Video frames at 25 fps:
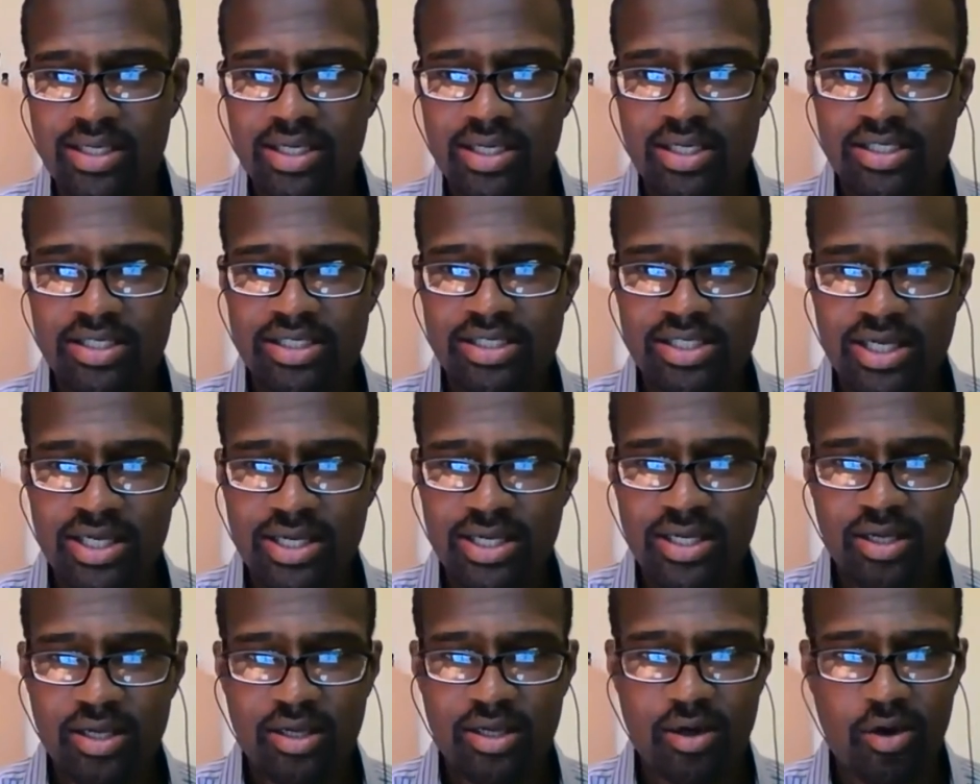
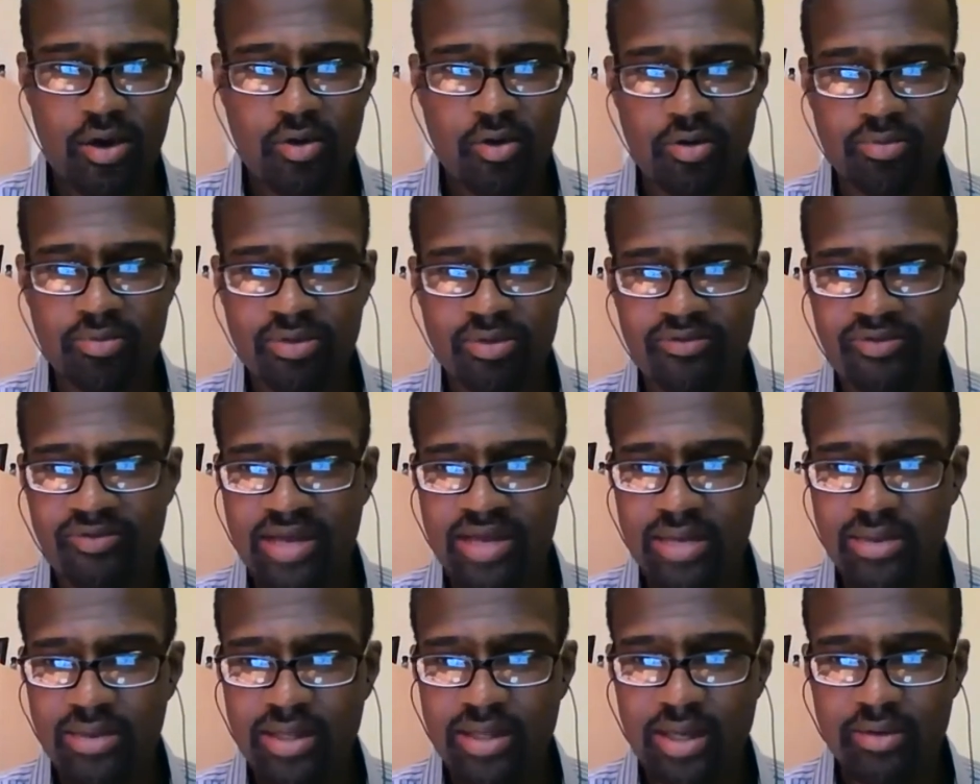Shannon Golden, my
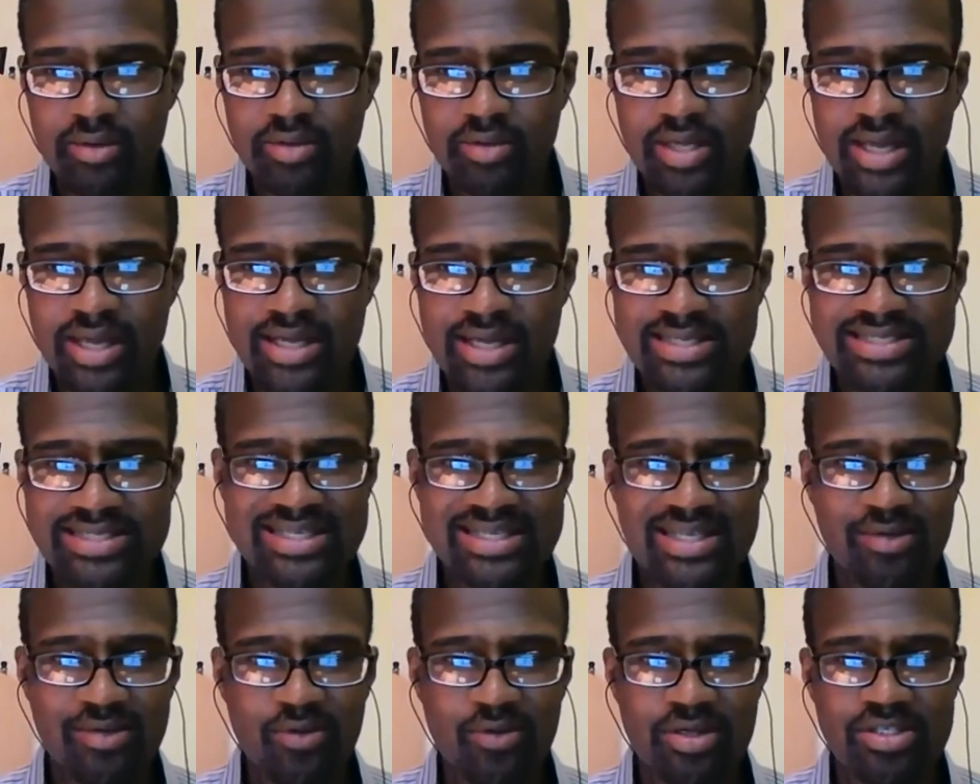family out in AZ,
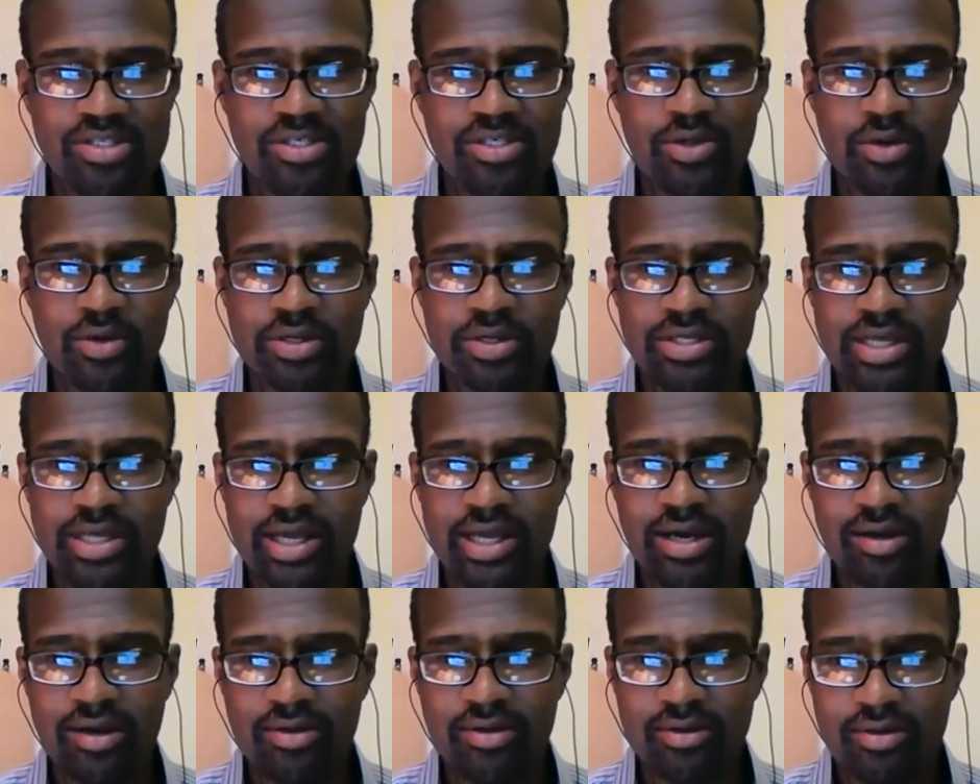what's going
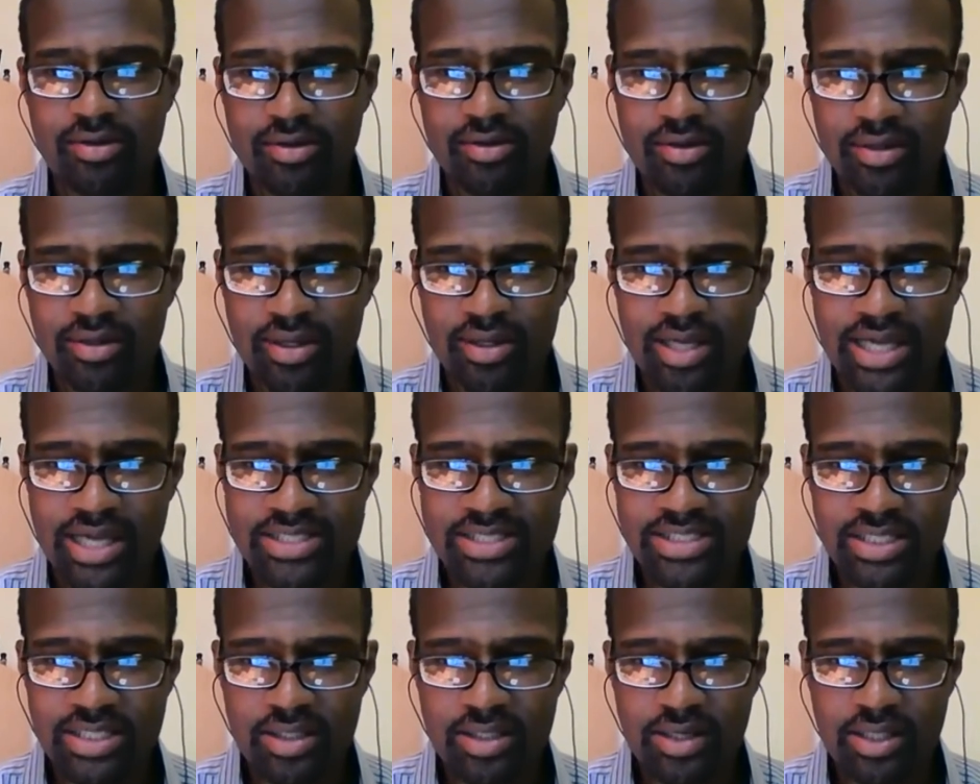down? I
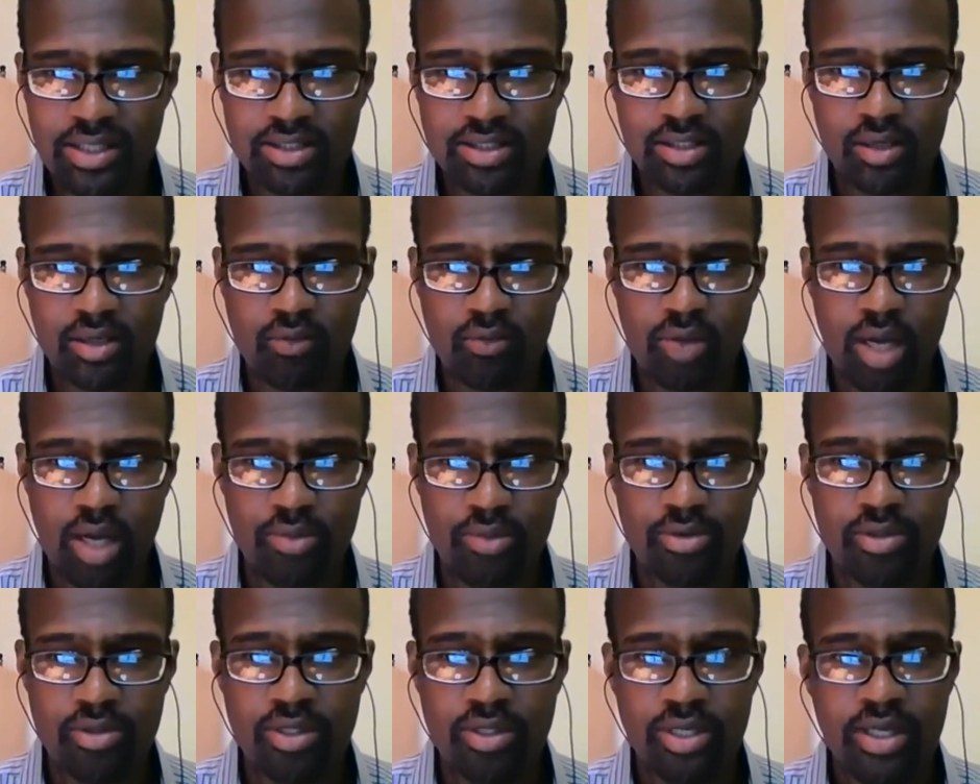see you out there,
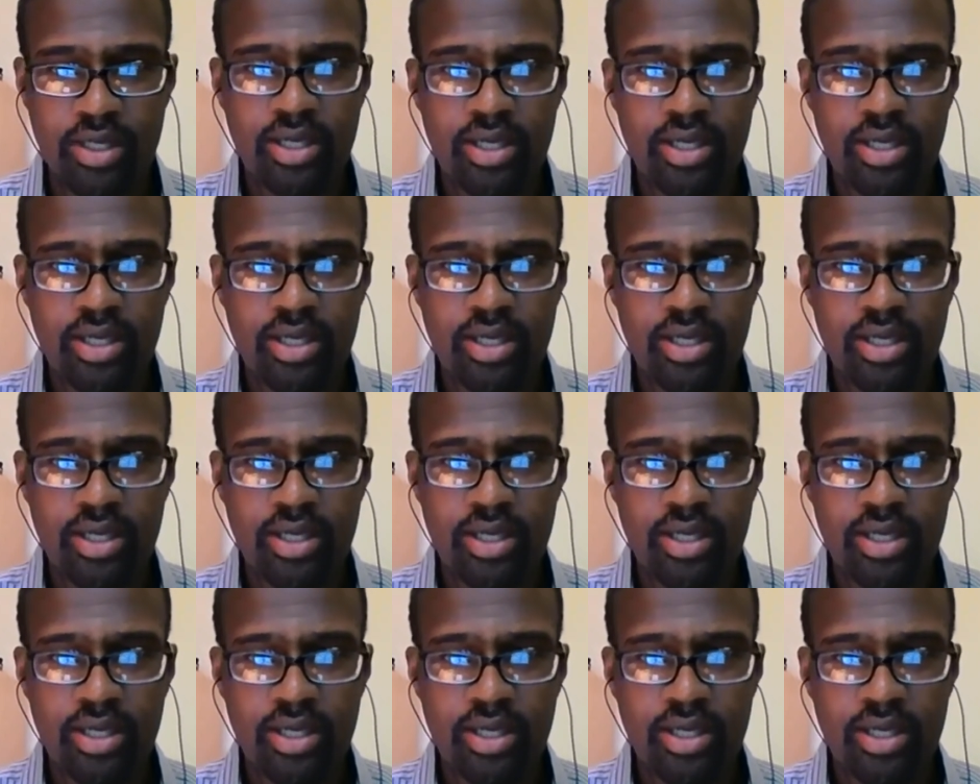Robert.